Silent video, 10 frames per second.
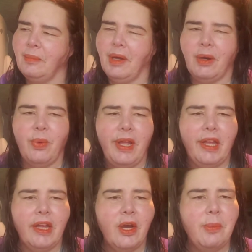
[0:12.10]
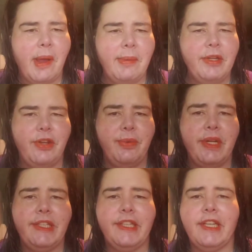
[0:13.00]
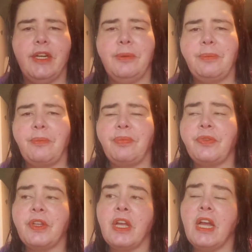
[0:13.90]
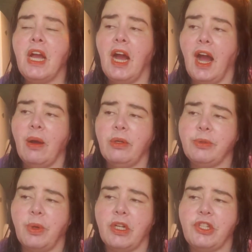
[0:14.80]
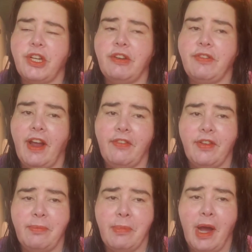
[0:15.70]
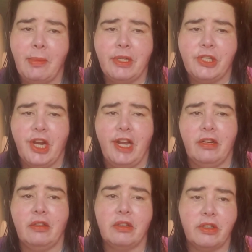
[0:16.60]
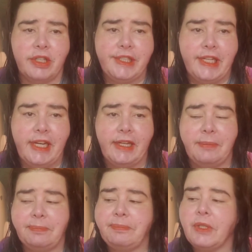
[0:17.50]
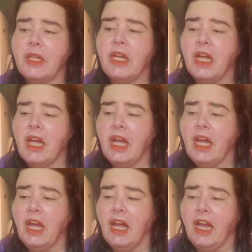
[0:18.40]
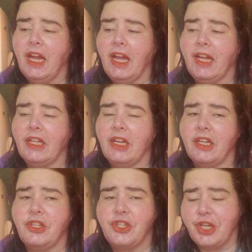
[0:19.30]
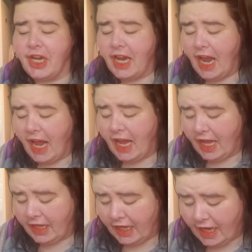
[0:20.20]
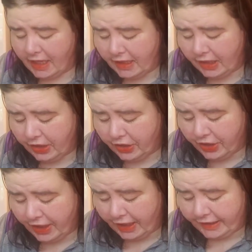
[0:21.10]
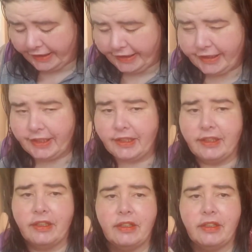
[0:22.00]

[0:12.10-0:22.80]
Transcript: About a week ago, maybe two weeks ago, I was watching Fat Fit Mama's channel, Christine, and she had gotten this